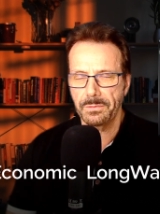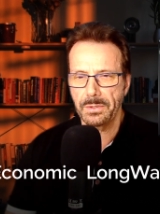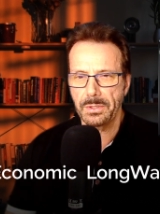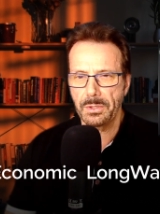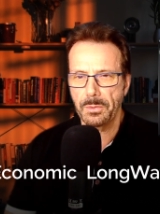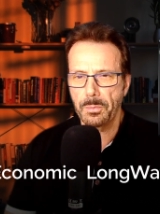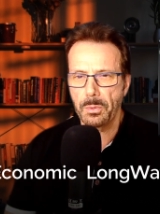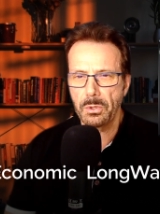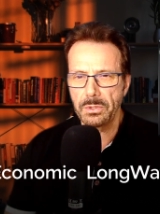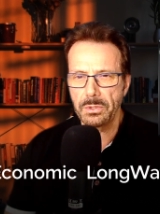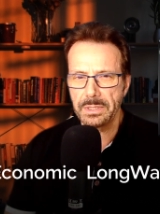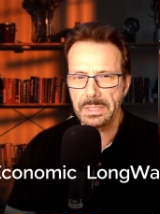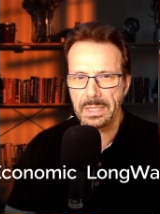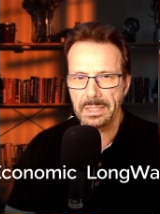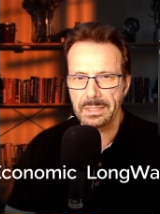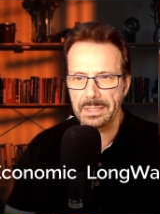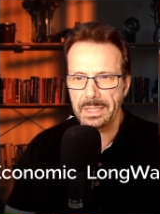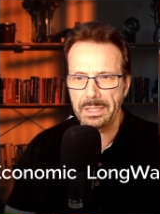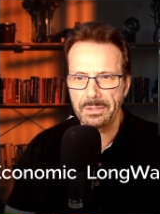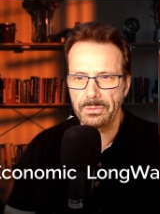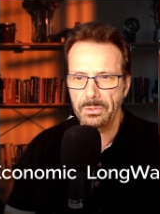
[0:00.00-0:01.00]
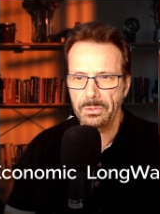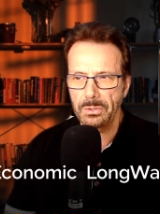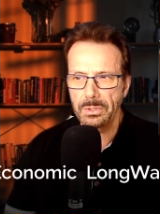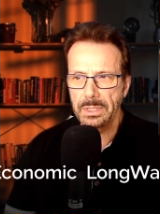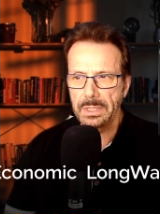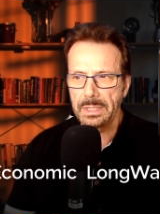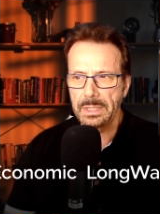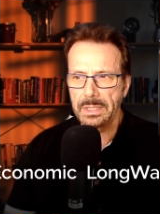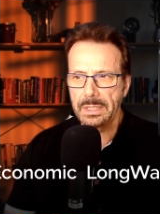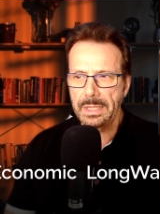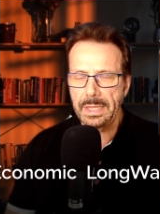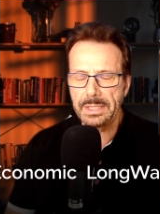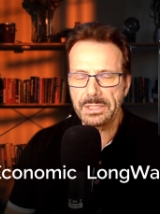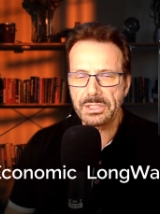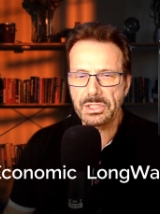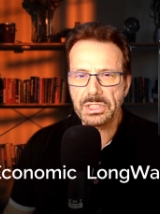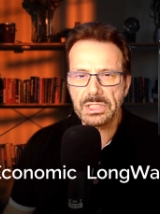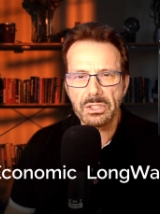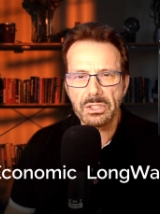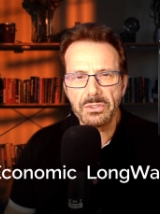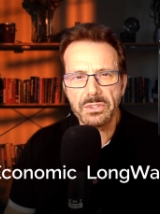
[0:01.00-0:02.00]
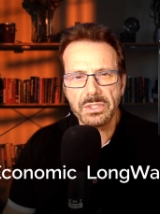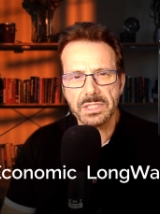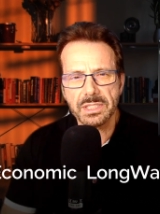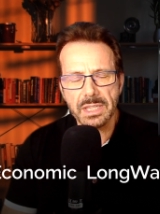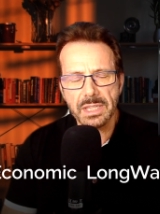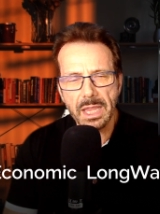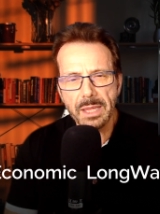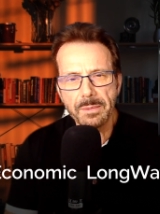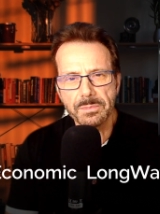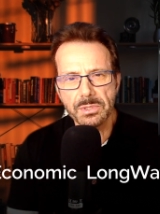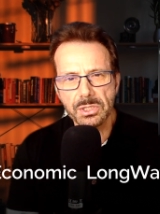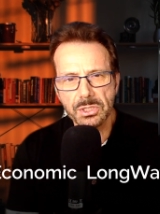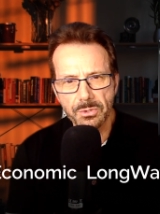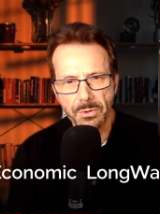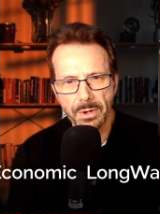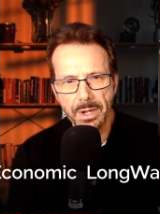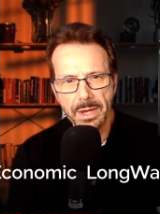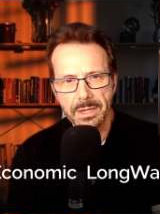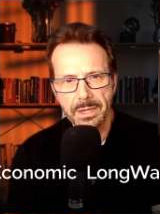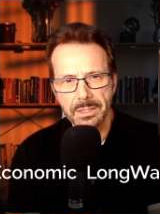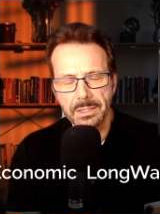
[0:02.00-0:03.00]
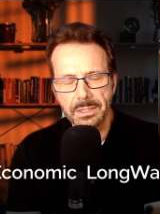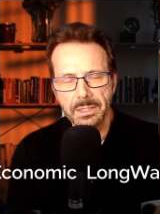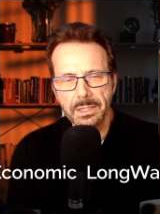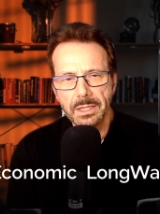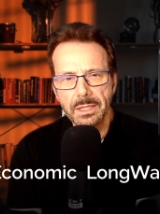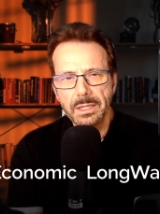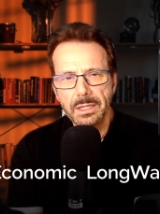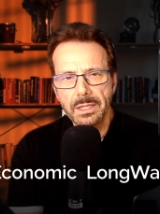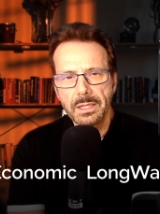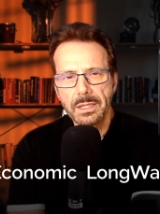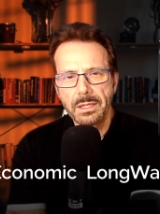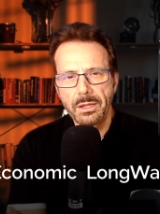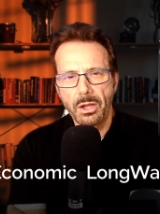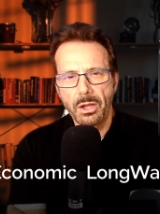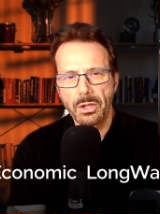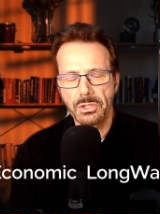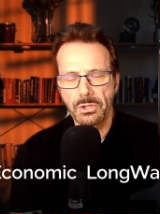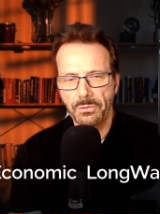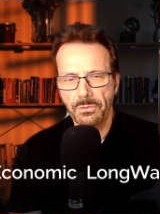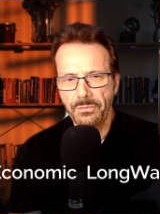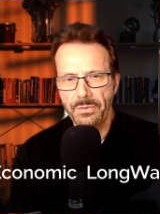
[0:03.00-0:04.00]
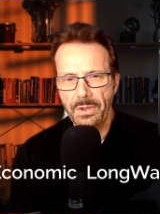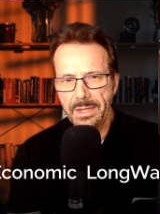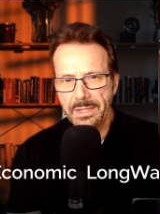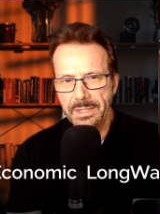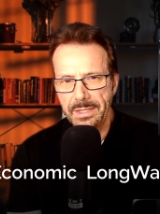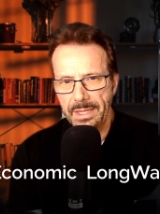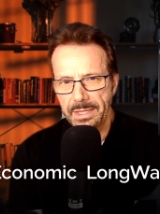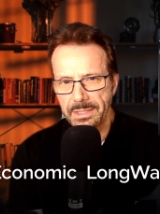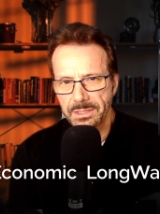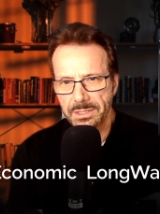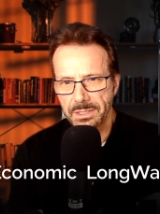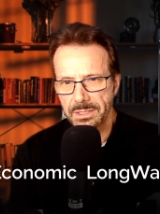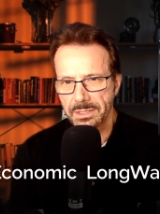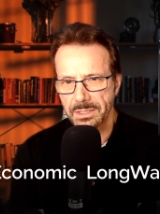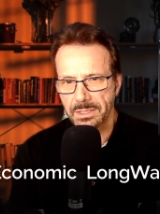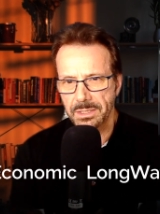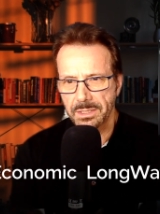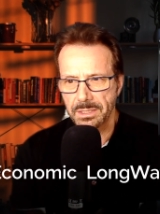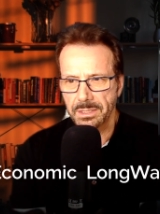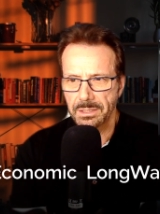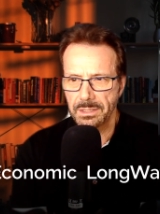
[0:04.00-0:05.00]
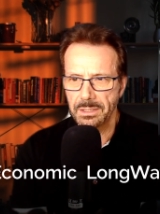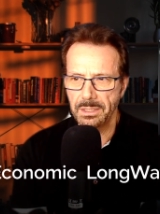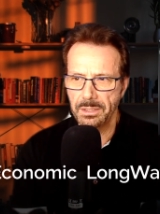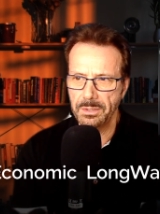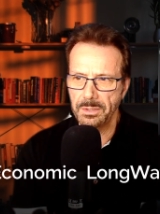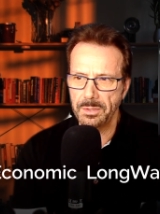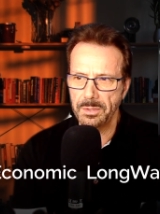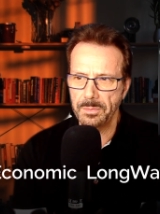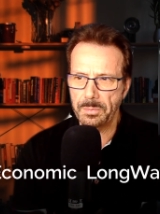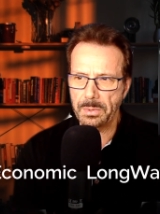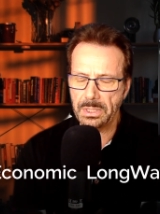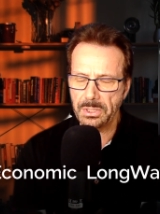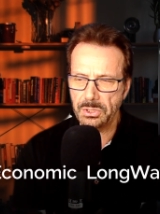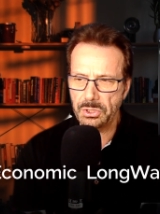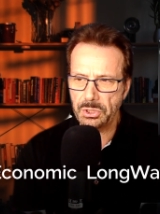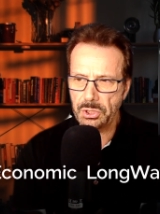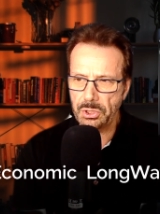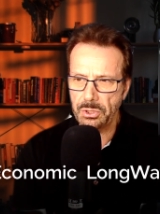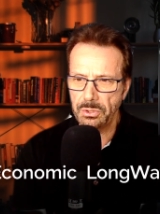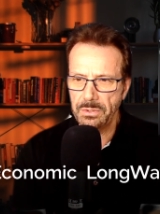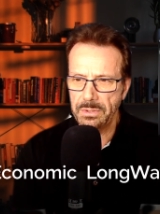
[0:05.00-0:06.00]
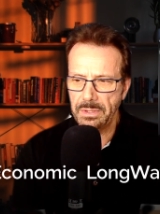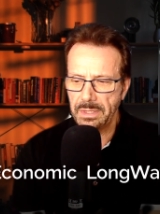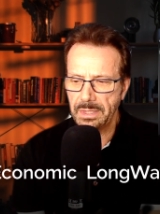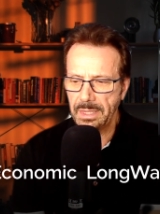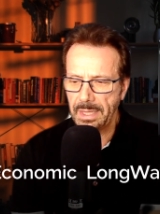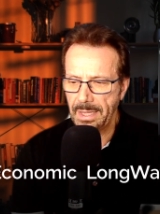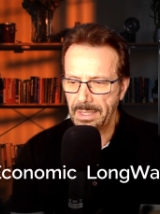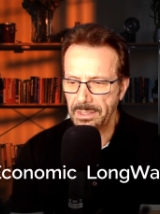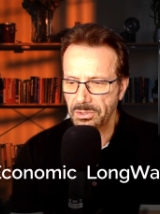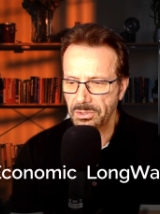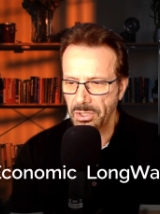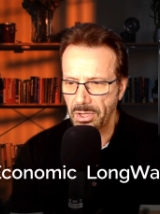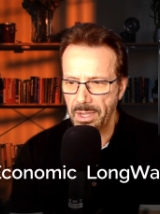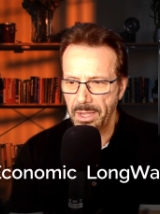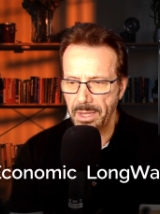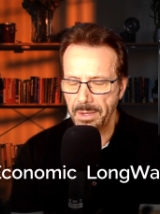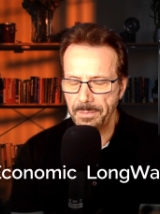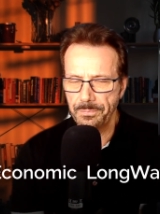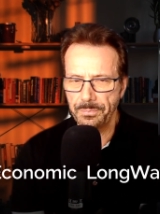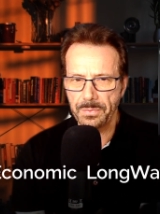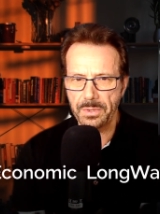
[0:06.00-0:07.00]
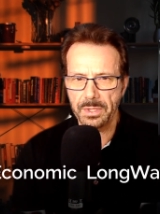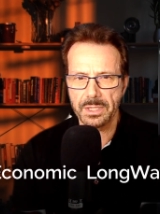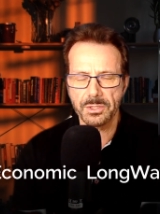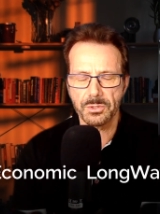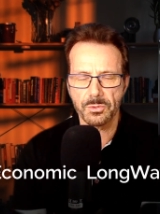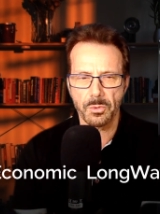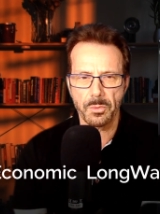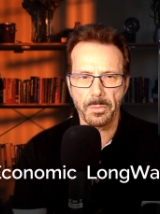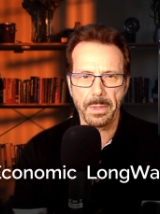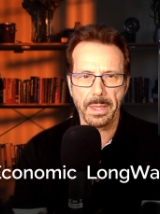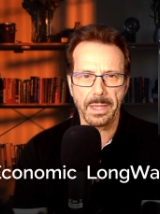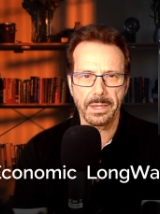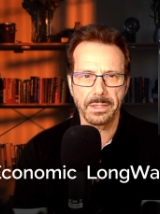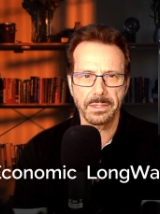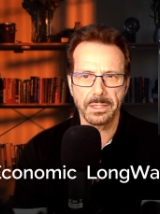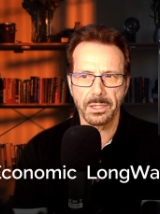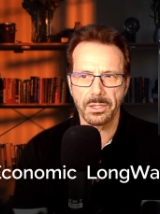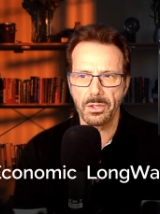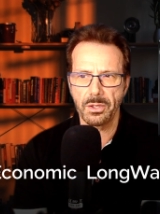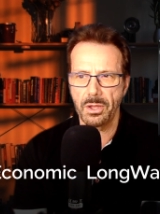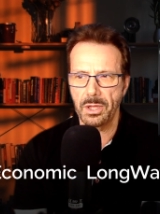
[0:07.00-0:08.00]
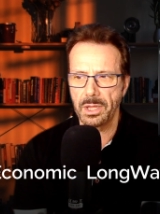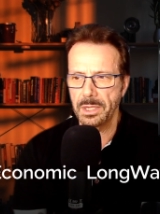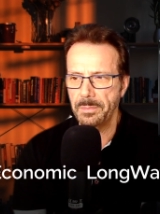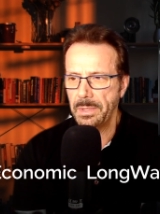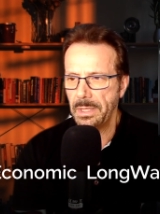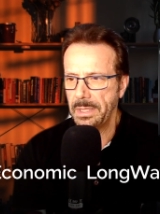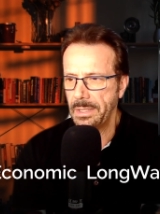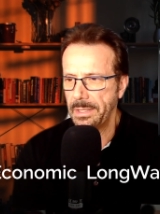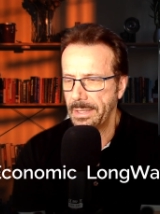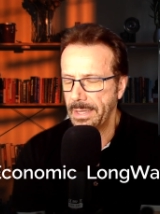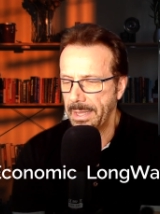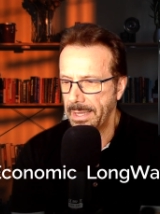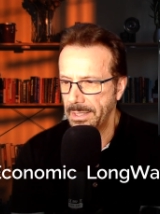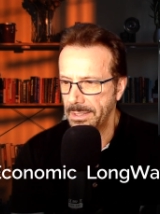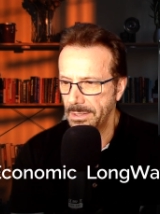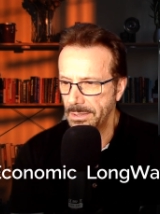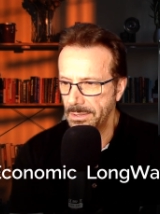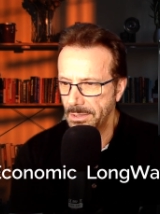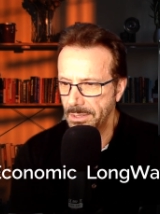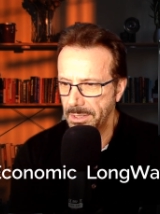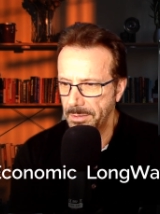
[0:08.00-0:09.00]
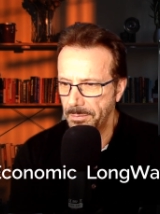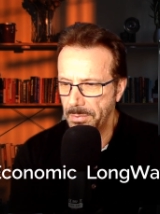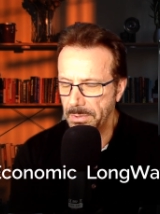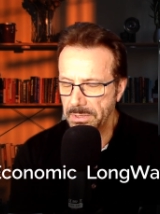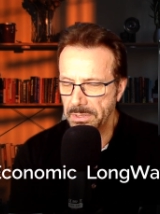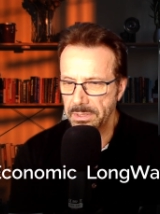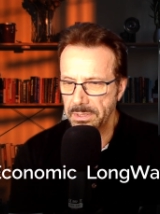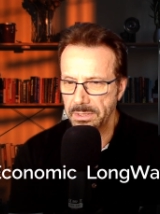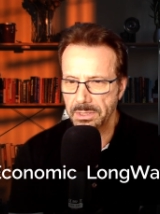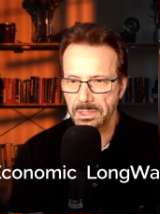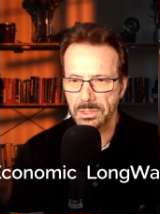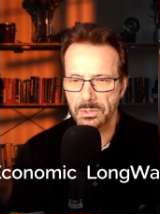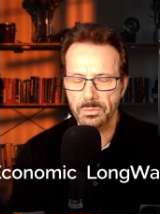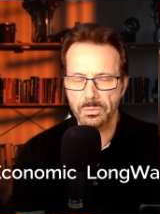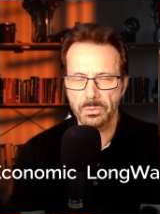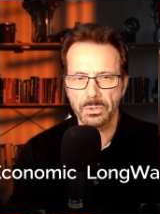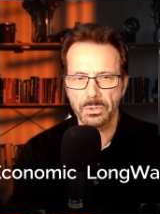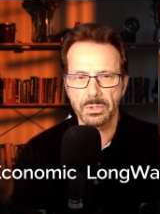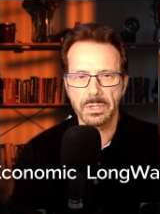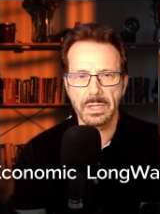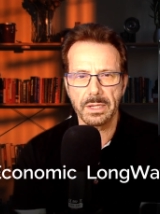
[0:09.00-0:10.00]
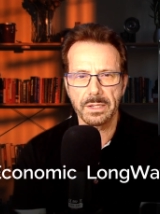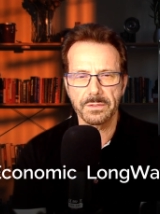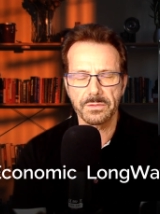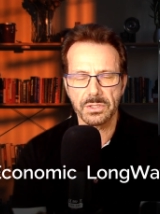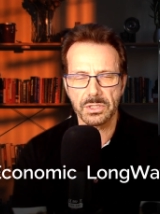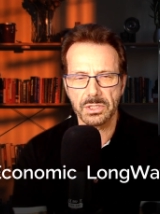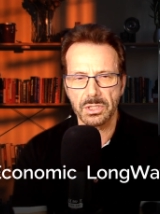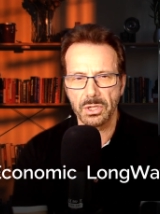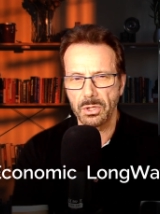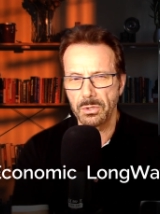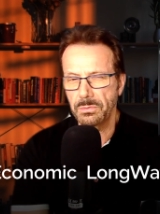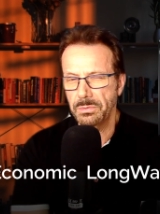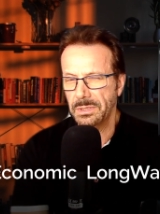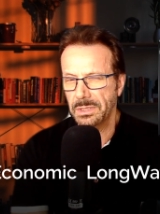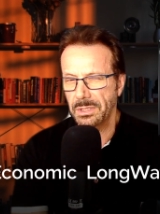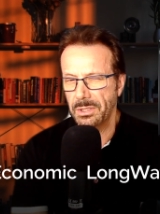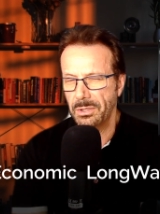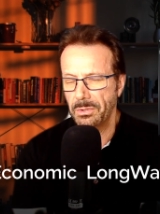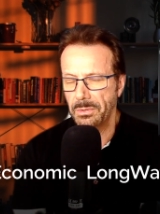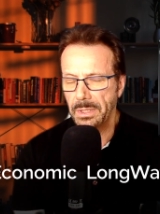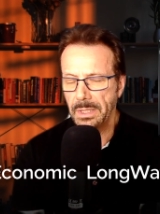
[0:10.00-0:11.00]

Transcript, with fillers: I mean, you borrow at that level, it's still the same strain on your finances because during that time, things were bad in the economy and uh, businesses were kind of slow.